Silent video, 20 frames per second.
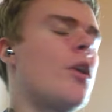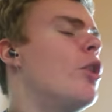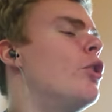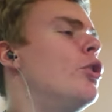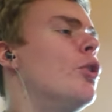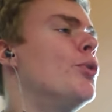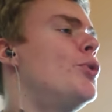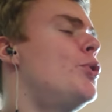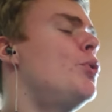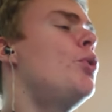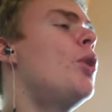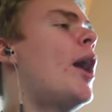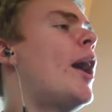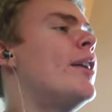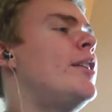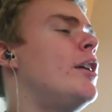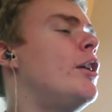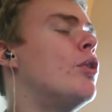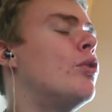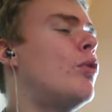No sooner
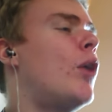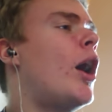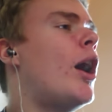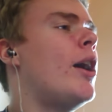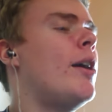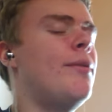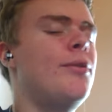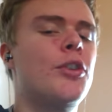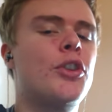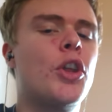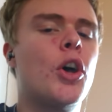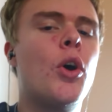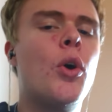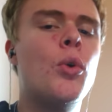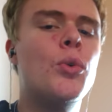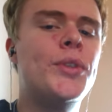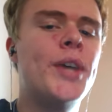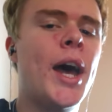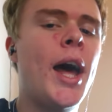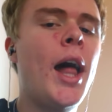had he arrived at the
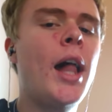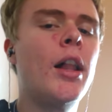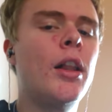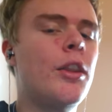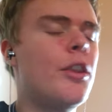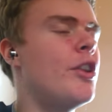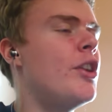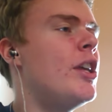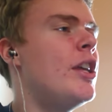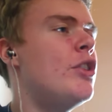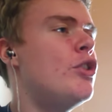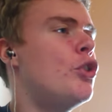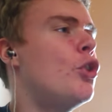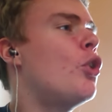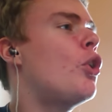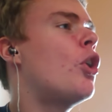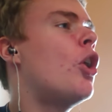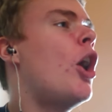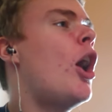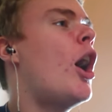hotel than he
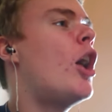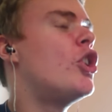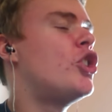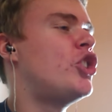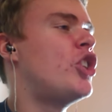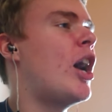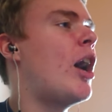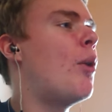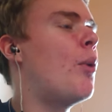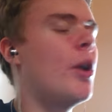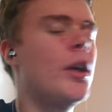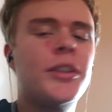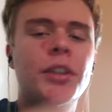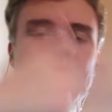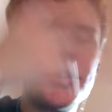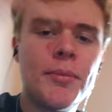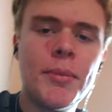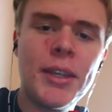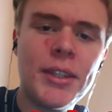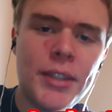took a shower. It
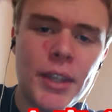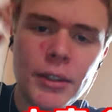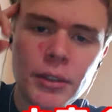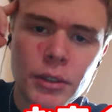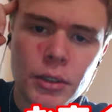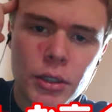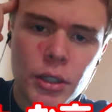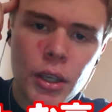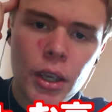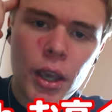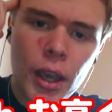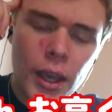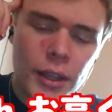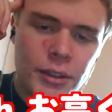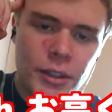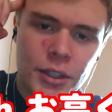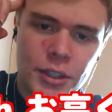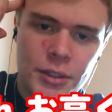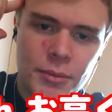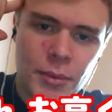doesn't make sense. It
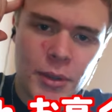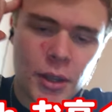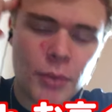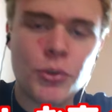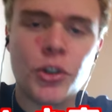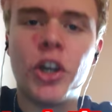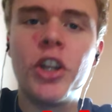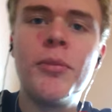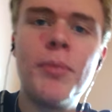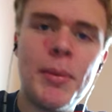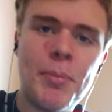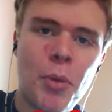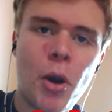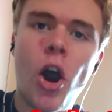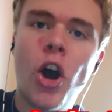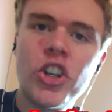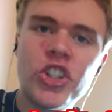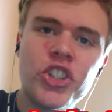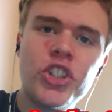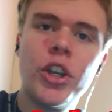doesn't make... I'm trying to be
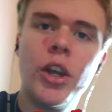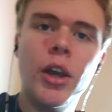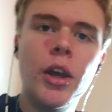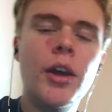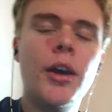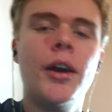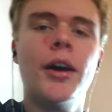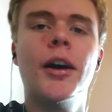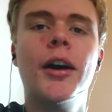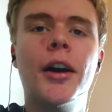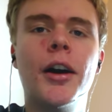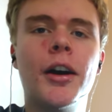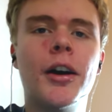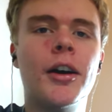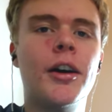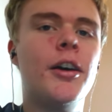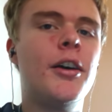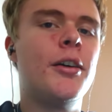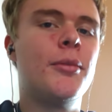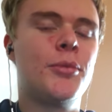posh.
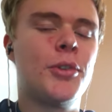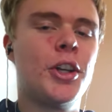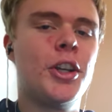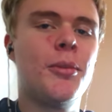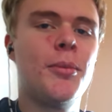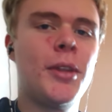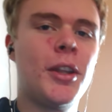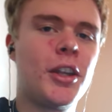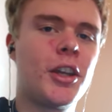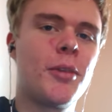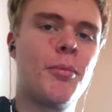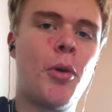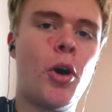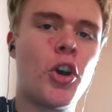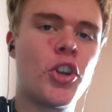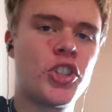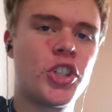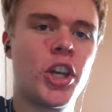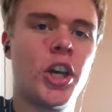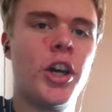I'm trying to be like a
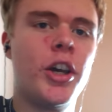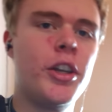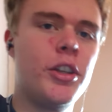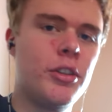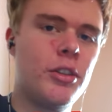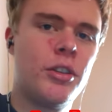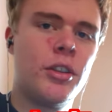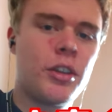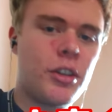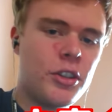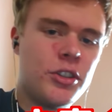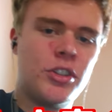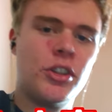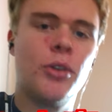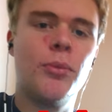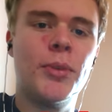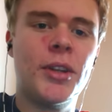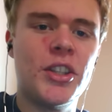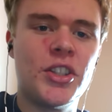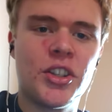posh guy, because
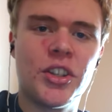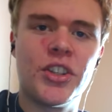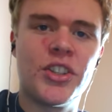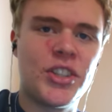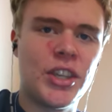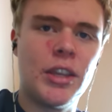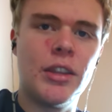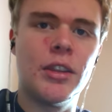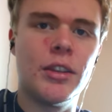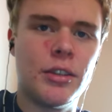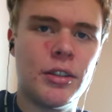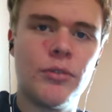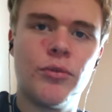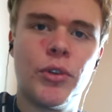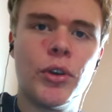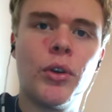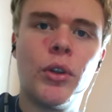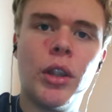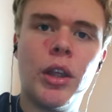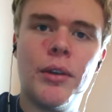nobody's going to say this in
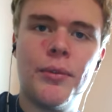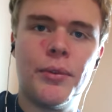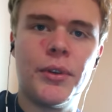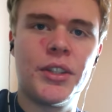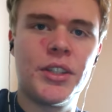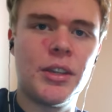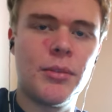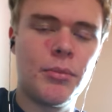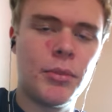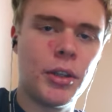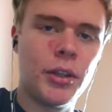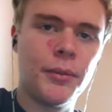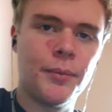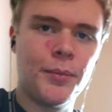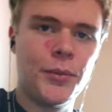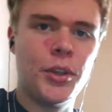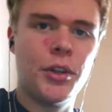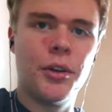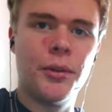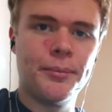real life except, like,
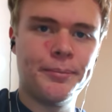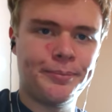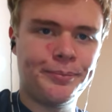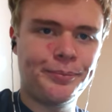you know,